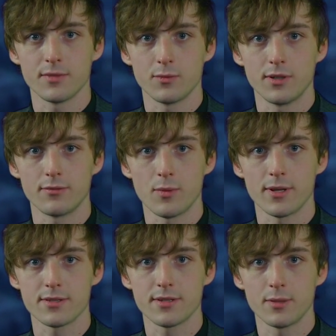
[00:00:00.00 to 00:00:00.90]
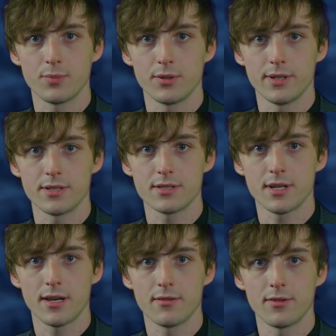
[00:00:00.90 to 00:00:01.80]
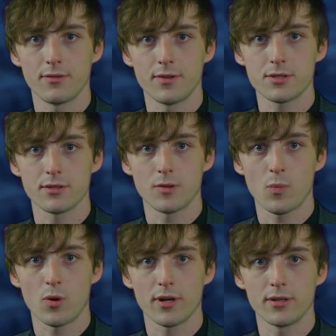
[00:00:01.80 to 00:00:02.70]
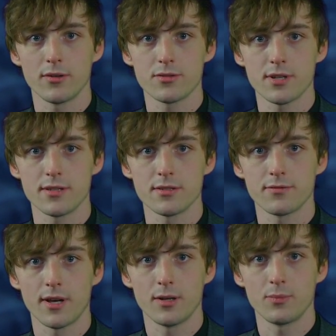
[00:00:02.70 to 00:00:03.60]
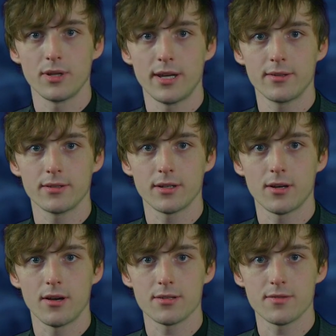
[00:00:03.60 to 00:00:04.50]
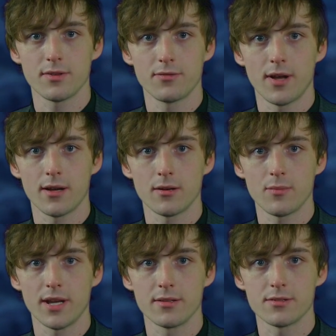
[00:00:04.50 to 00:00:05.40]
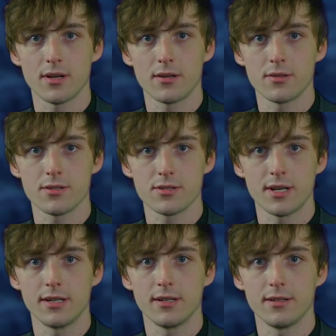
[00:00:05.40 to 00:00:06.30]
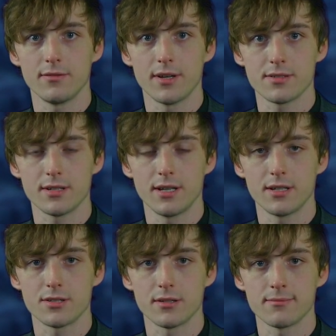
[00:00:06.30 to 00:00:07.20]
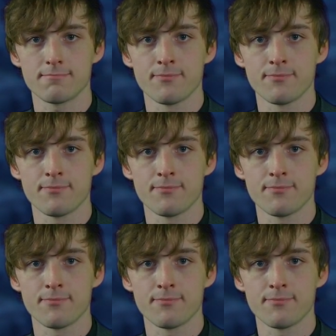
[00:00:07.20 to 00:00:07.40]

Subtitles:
And while Vermont State Police have officially reported no signs of foul play, the cause of the fire remains under state investigation.